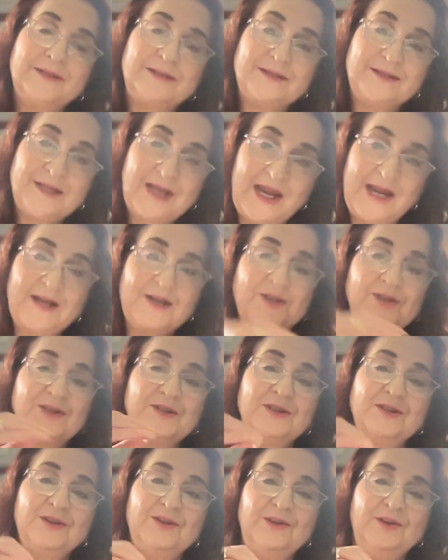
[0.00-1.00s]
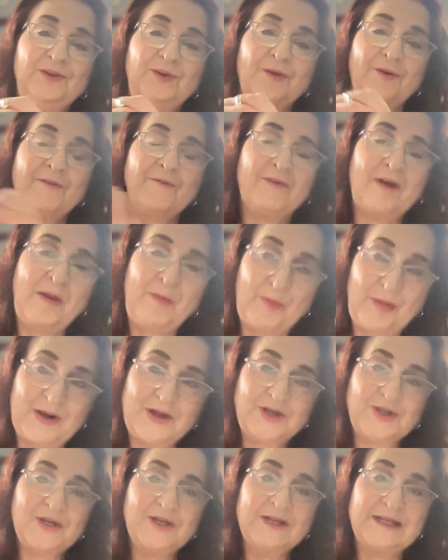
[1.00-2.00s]
takes your
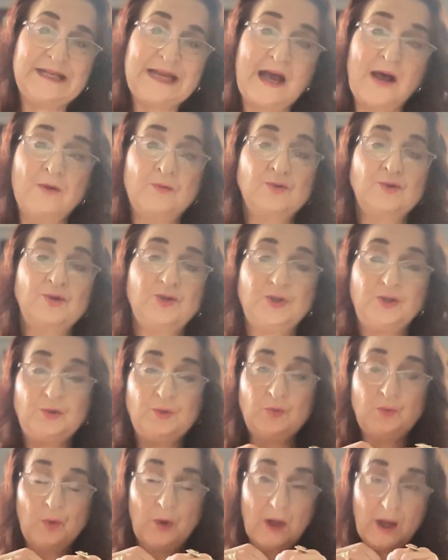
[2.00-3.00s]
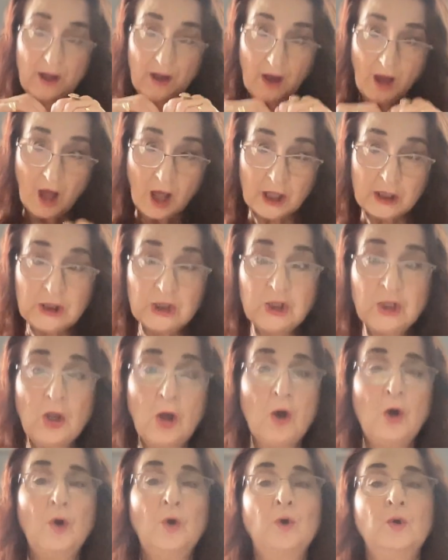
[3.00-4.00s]
vibration down to a
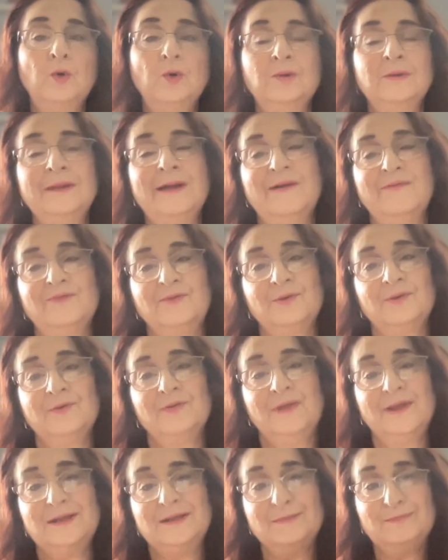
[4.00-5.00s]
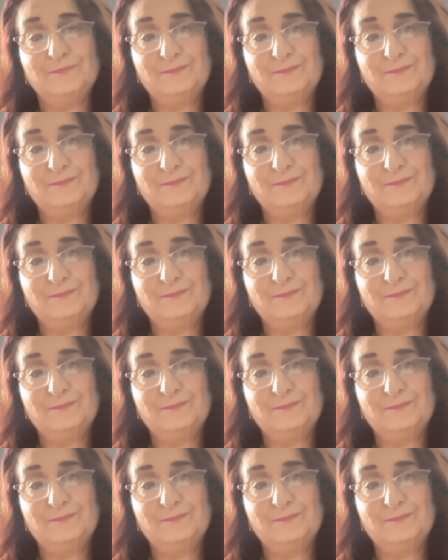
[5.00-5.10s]
low level that